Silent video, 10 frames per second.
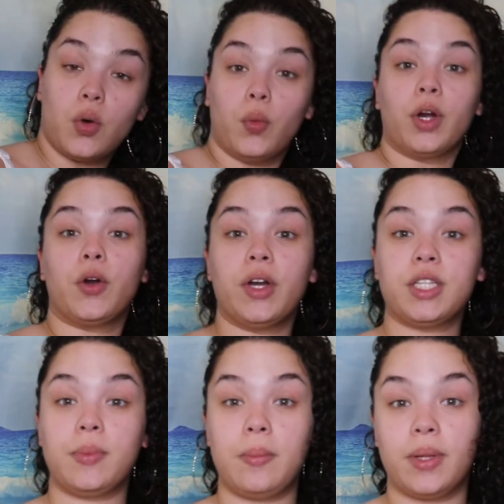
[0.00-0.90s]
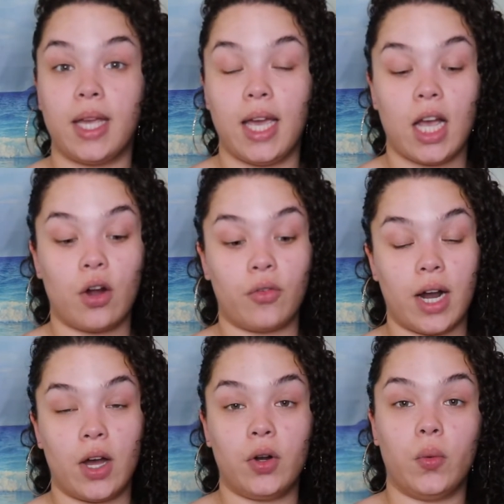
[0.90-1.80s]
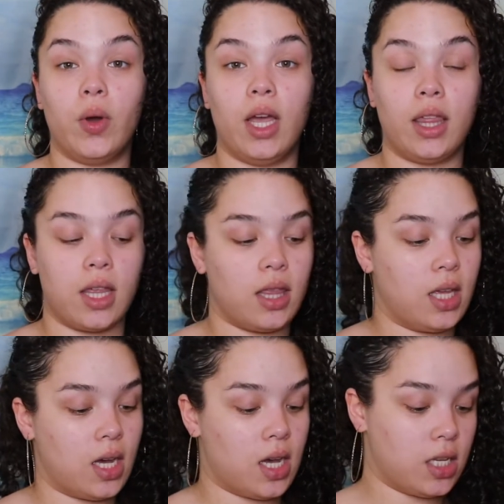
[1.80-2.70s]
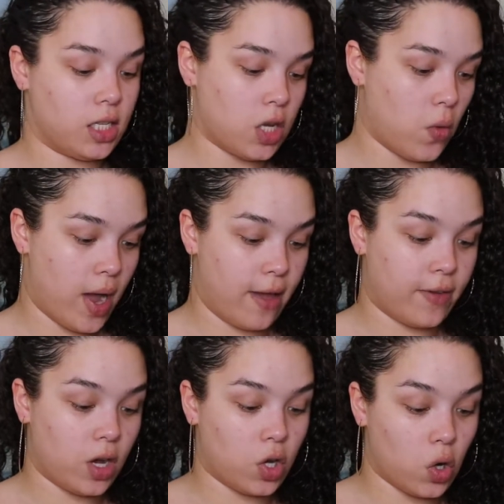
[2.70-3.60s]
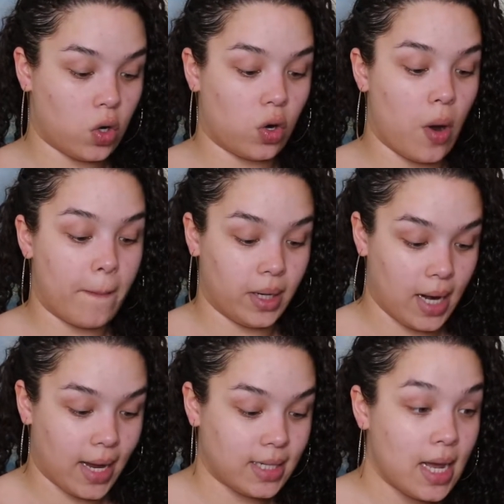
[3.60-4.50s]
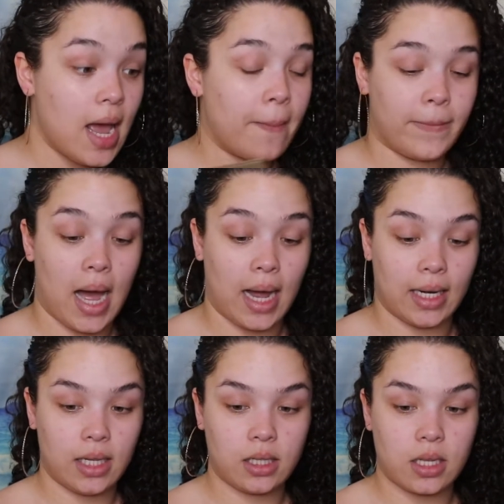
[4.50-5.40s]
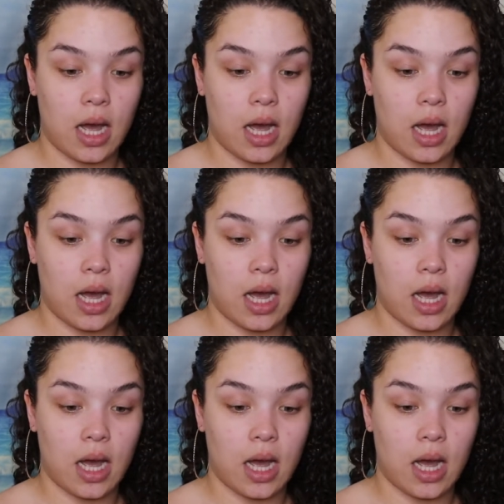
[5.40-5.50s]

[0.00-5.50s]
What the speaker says: we're going to be playing around with the Zoeva Cocoa Blend palette.